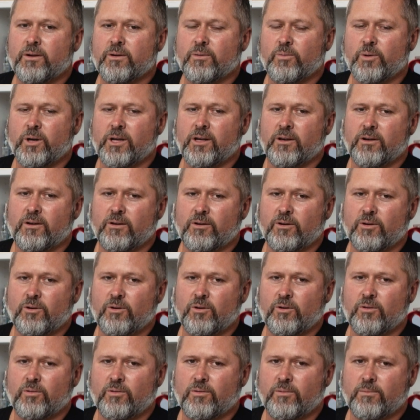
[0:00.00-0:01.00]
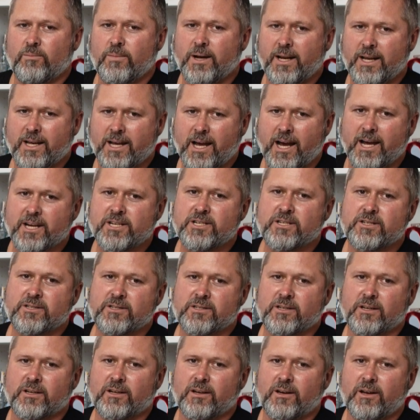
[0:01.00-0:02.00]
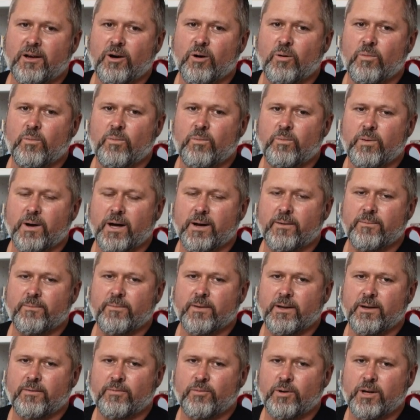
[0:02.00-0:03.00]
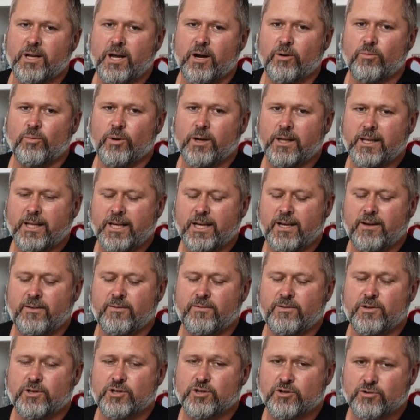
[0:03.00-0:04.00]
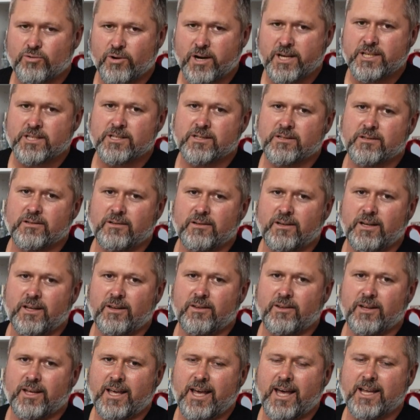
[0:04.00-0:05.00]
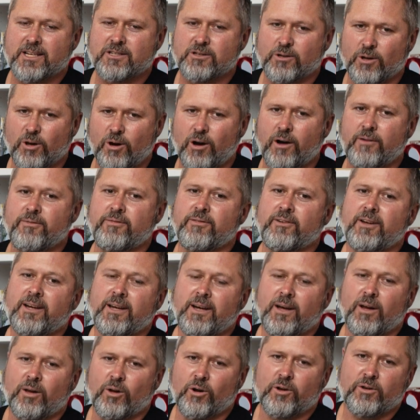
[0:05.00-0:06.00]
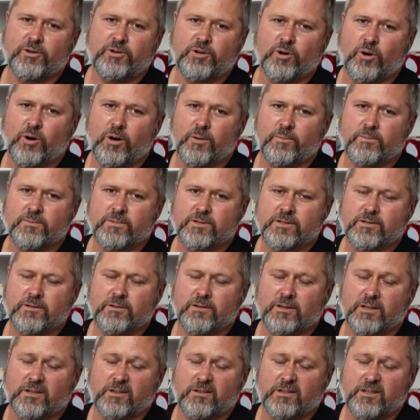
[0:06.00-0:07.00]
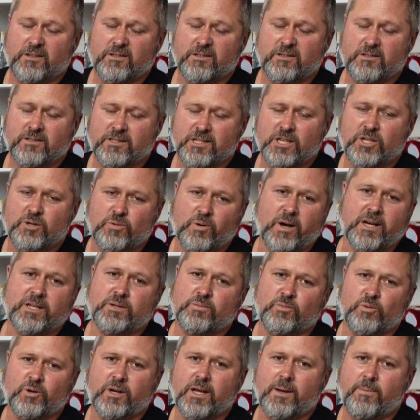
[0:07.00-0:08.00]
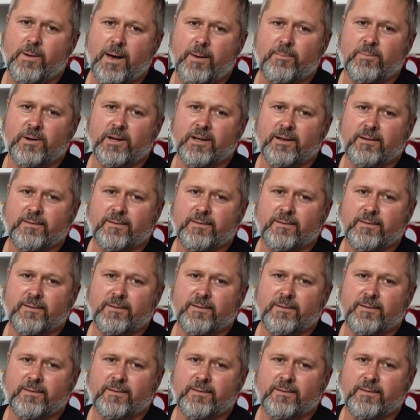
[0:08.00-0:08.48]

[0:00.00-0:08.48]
We can do medications that can help, but if we don't relieve the stress in the cat's life, a lot of the times the situation will keep happening.